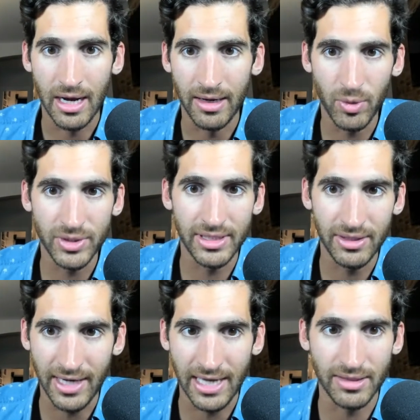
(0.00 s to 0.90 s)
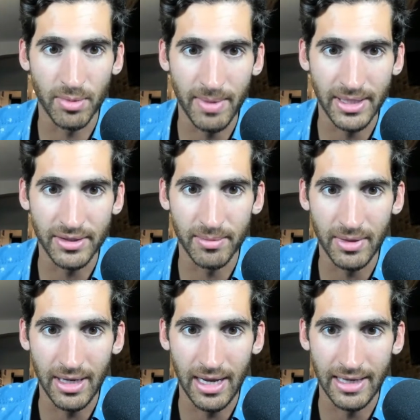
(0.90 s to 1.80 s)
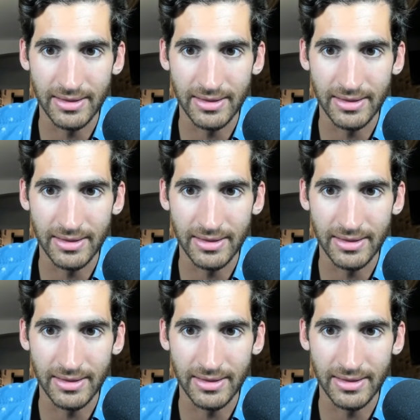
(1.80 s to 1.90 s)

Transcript: It wasn't until he got some momentum at,